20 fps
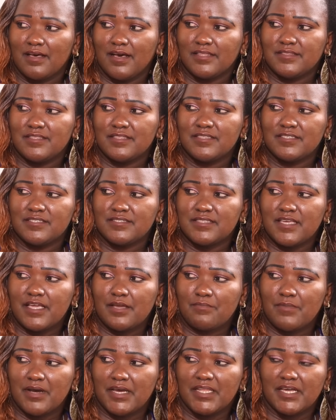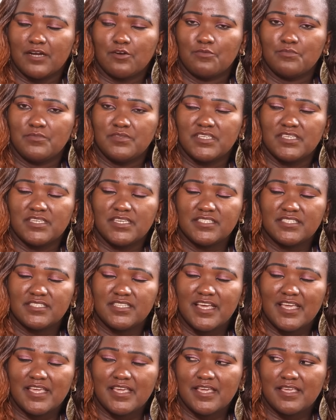At this time ana
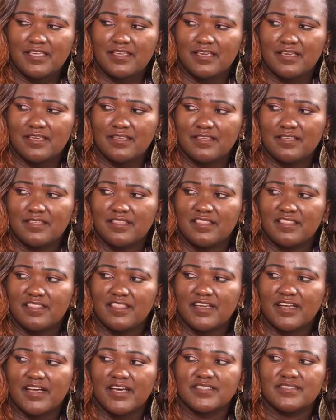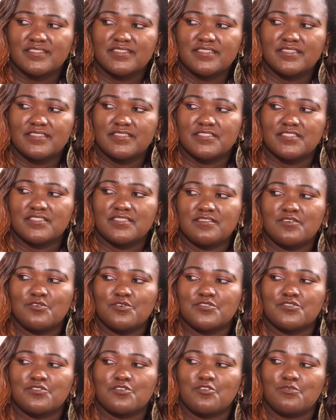communicate na yeye, the cousin is
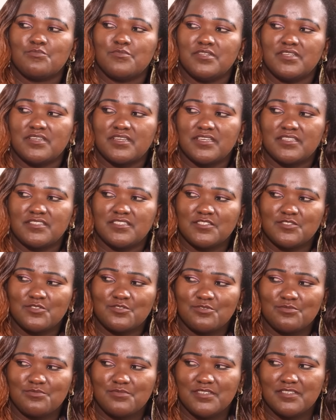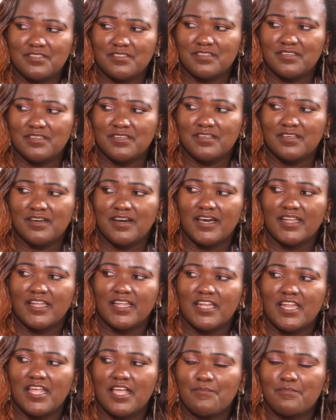also communicating to me.
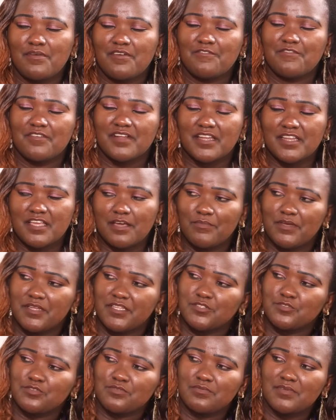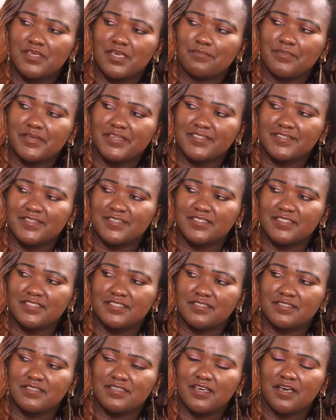Ananiambia fulani amenitumia message
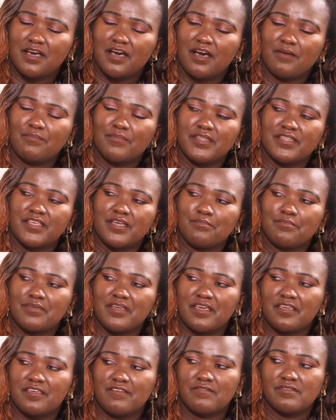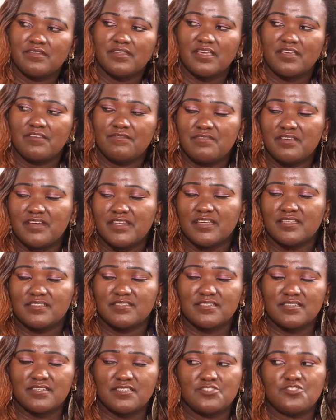ameniambia hivi na hivi, ana
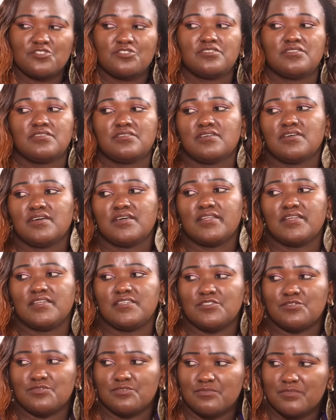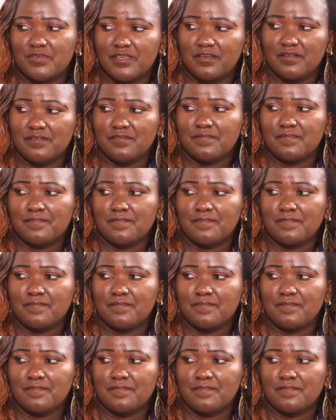screenshot ananitumia.